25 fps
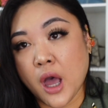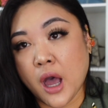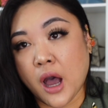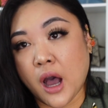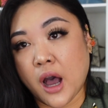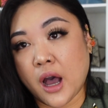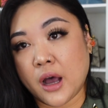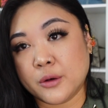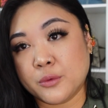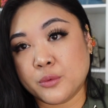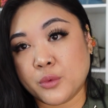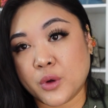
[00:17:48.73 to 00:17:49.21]

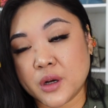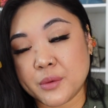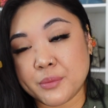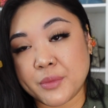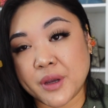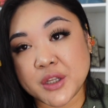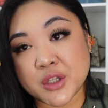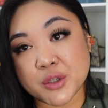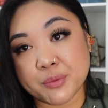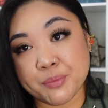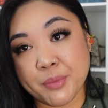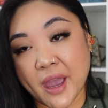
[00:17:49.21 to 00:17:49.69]
on one of
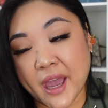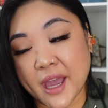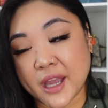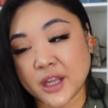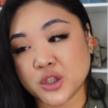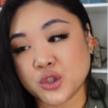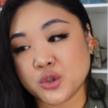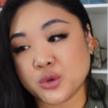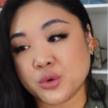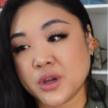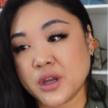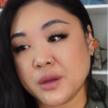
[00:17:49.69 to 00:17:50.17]
my
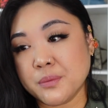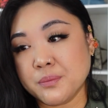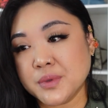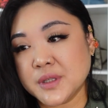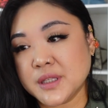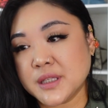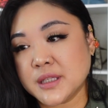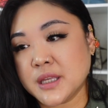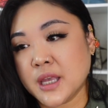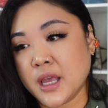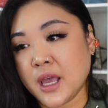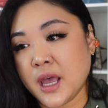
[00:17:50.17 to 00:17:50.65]
Japan
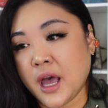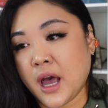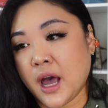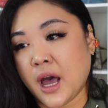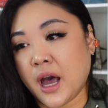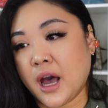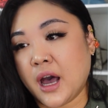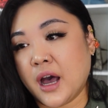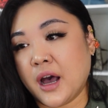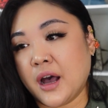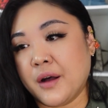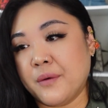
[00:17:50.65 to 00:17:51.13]
trips.
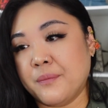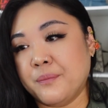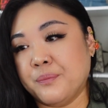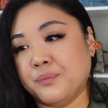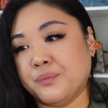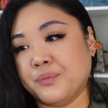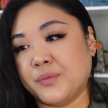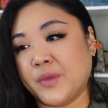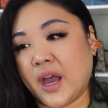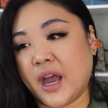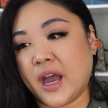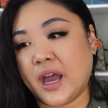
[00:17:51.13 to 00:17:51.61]

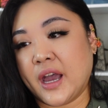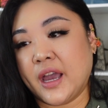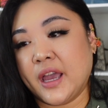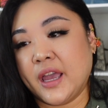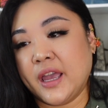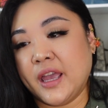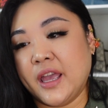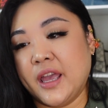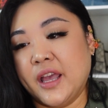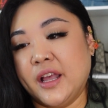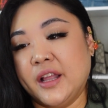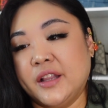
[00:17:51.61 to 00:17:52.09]

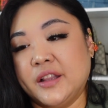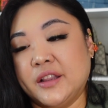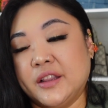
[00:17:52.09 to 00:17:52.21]
I